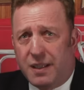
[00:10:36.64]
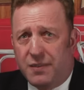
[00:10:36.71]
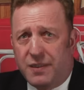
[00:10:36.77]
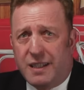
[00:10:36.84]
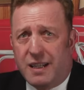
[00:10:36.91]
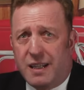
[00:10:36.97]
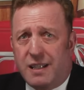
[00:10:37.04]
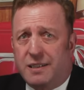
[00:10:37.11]
In
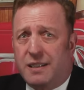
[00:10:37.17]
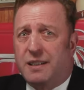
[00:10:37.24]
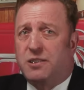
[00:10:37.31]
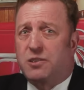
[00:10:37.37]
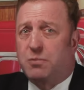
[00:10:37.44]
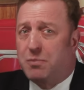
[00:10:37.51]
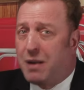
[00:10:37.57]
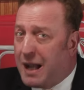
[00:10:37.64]
the end, it
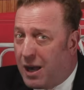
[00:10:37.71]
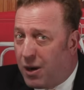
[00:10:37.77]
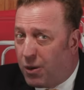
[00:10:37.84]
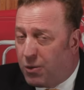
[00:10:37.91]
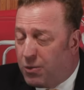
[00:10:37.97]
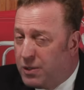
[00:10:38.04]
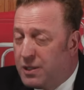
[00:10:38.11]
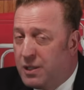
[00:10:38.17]
is
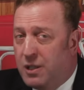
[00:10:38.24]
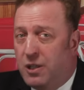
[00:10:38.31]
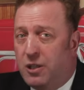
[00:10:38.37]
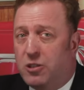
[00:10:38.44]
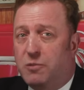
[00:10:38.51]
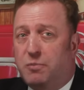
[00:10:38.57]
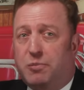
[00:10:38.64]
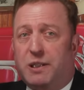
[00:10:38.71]
Mao
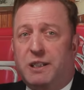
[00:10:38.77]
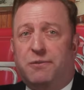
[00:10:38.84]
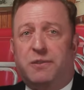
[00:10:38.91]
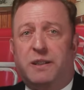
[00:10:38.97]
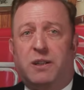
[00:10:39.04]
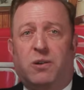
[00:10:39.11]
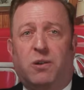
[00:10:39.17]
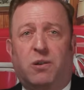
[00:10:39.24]
who
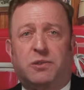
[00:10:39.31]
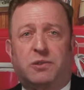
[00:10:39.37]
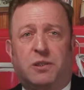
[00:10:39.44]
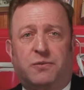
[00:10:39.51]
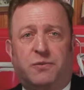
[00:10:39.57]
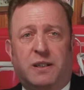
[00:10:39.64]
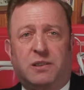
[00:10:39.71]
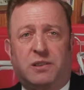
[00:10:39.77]
briefly halts
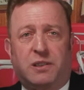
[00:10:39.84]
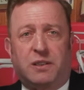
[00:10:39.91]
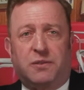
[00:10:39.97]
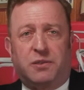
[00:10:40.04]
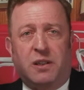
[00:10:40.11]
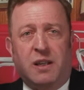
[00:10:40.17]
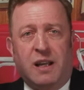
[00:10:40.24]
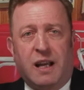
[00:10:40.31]
offensives